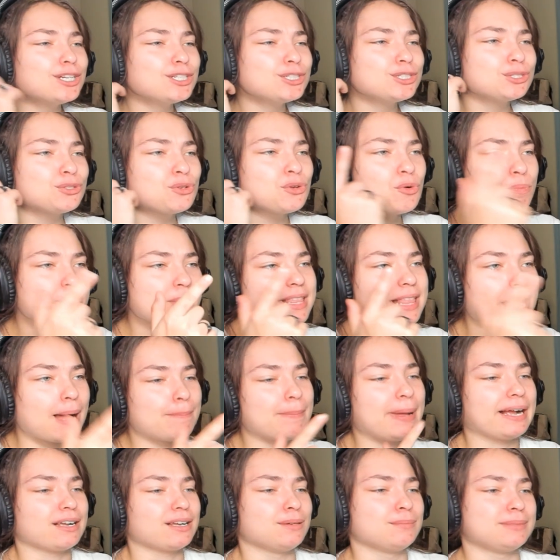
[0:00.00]
to be that
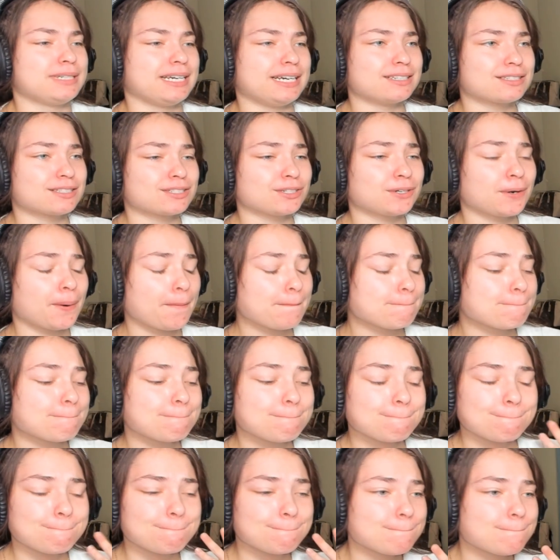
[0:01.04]
backup dancer
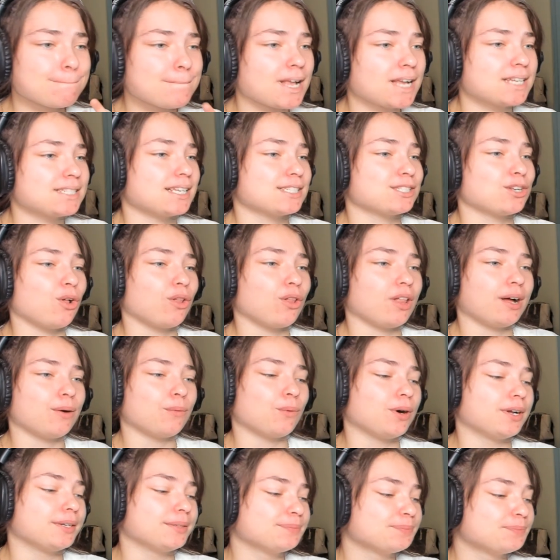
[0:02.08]
because that's all I
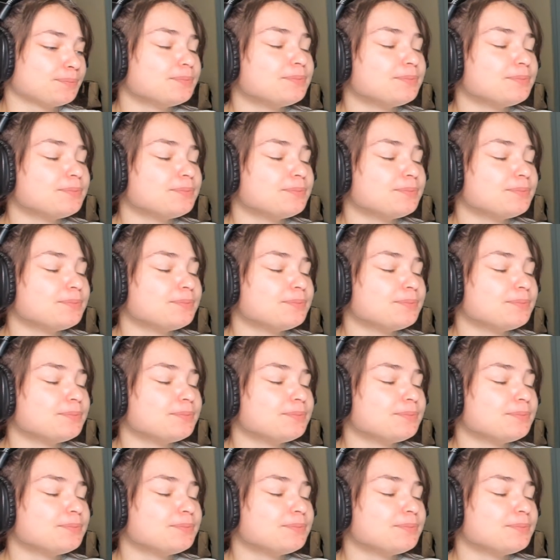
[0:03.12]
want.